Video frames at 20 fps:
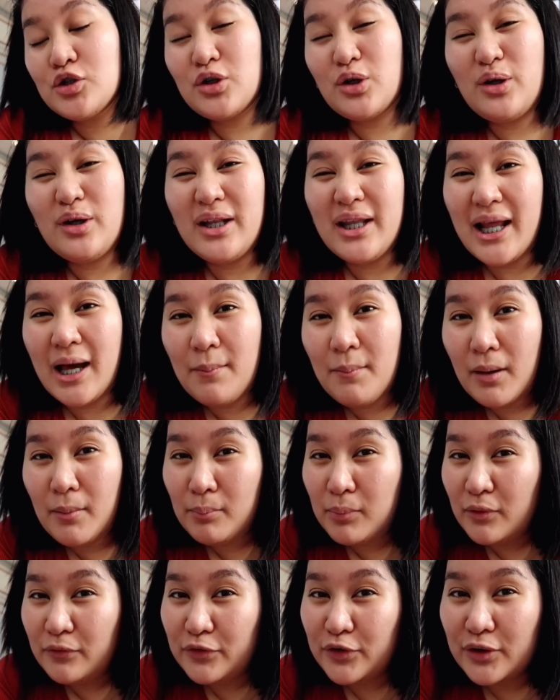So, yun
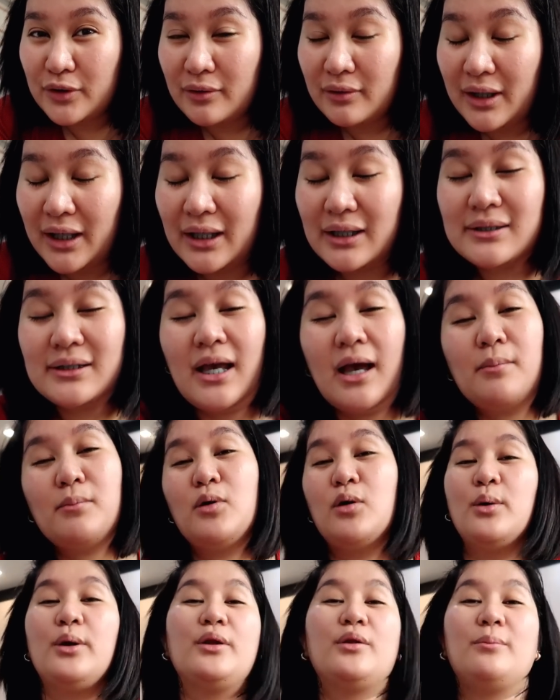lamang po for today kasi I'm
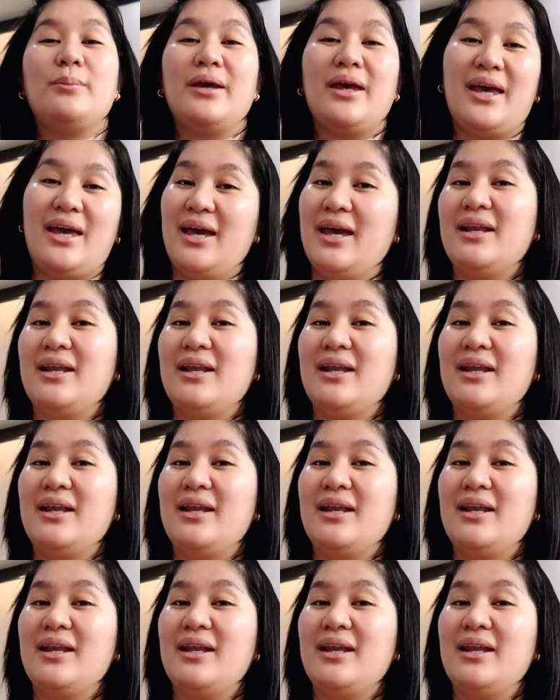going to be